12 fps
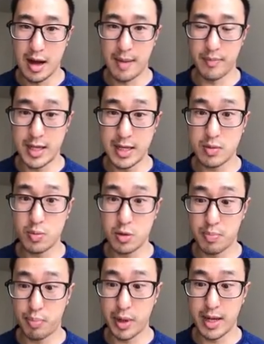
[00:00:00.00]
This was
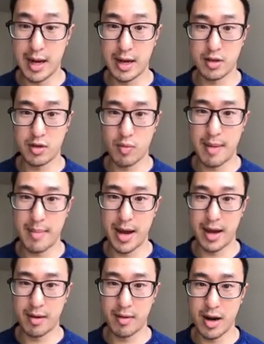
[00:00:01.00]
pretty hard to wrap my
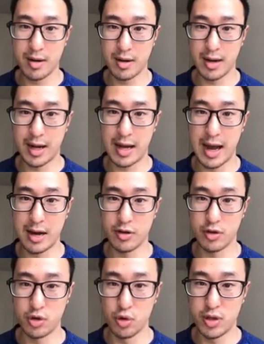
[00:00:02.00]
head around, like how to
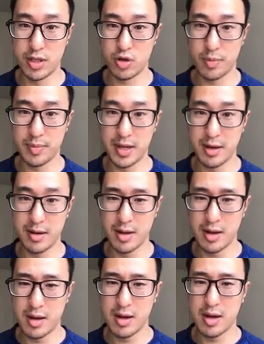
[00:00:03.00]
do this drop down.
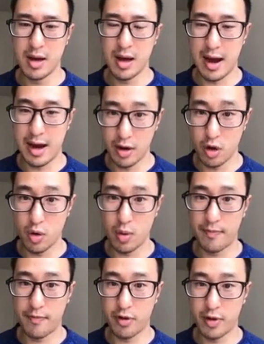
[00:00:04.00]
I know
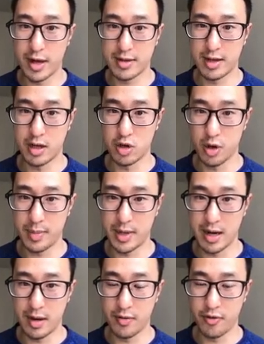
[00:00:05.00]
Webflow has like a drop
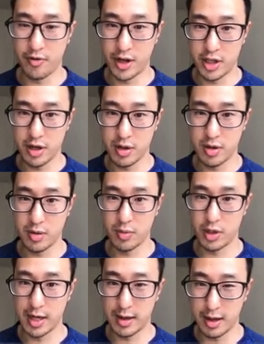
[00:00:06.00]
down feature, which
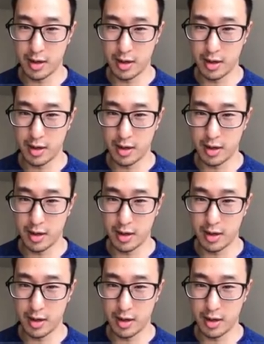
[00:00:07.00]
I did